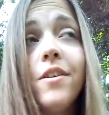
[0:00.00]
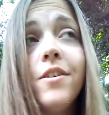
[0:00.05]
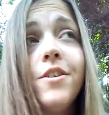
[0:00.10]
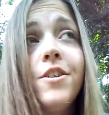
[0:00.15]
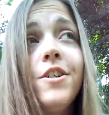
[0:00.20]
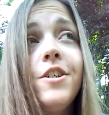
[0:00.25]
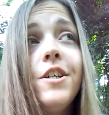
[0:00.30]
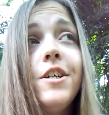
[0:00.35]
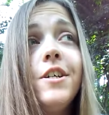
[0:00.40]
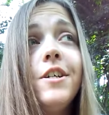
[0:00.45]

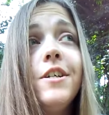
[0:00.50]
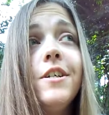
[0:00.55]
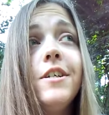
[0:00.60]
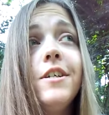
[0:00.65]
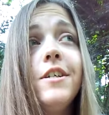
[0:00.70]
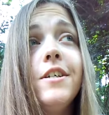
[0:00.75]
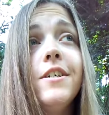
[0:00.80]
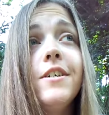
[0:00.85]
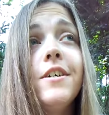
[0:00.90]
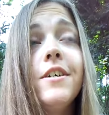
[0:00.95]

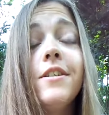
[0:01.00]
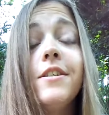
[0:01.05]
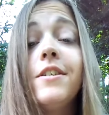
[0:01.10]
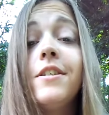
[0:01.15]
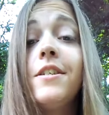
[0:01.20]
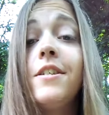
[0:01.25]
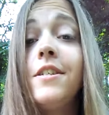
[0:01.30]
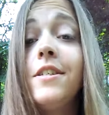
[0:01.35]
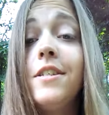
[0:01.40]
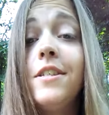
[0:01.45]
She con
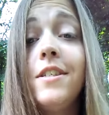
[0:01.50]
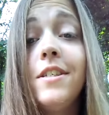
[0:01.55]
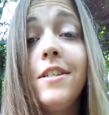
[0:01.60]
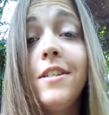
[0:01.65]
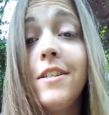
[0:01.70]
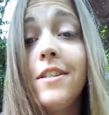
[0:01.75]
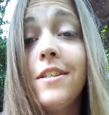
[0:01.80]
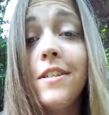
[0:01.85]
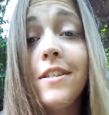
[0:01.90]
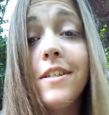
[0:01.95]

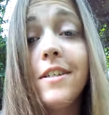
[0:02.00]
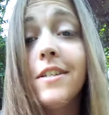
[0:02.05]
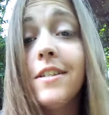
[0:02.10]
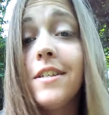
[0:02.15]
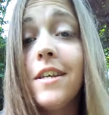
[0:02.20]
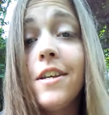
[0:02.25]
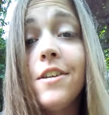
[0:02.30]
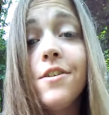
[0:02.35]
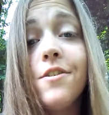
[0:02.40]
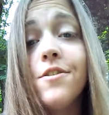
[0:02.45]

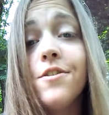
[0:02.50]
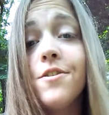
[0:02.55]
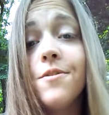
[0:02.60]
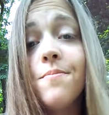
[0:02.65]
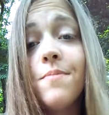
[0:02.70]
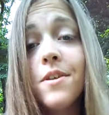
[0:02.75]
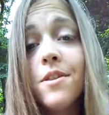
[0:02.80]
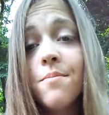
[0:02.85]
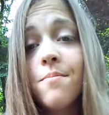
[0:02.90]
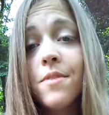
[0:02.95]
continued to
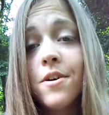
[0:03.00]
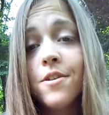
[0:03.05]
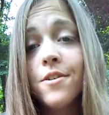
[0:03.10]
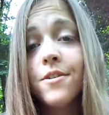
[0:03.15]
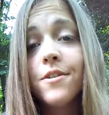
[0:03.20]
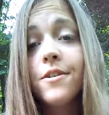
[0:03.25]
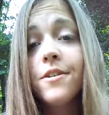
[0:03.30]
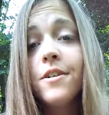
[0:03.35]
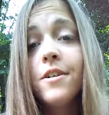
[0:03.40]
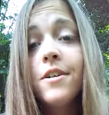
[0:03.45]
be the
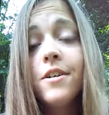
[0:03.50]
mother,